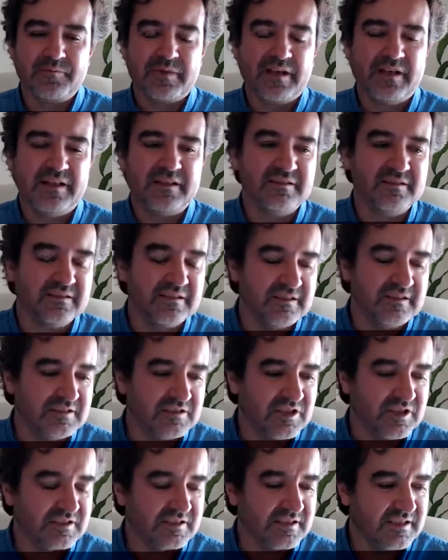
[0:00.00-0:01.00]
And
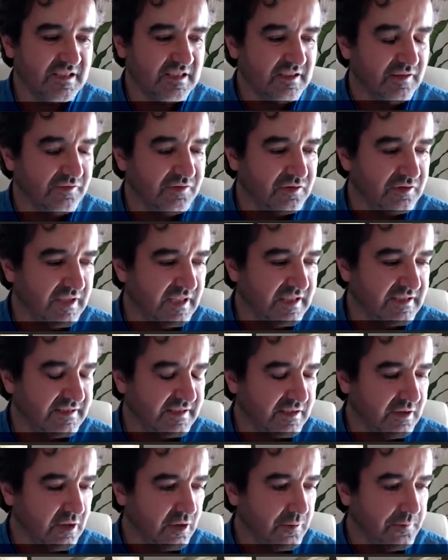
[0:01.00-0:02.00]
just a few days
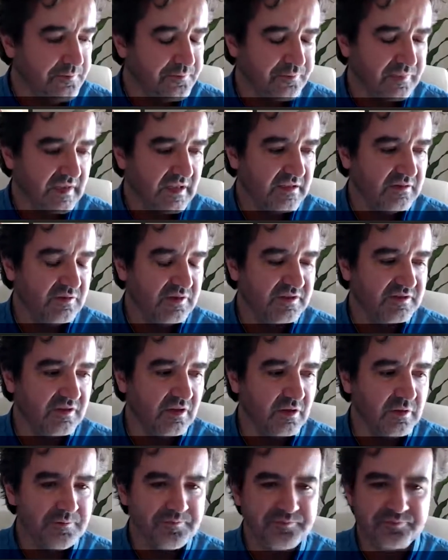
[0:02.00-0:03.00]
ago, we
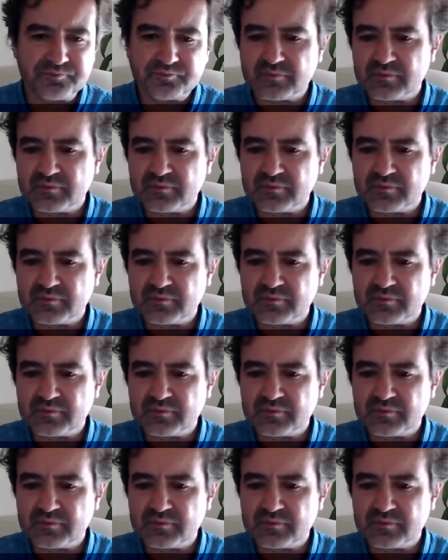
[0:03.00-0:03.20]
saw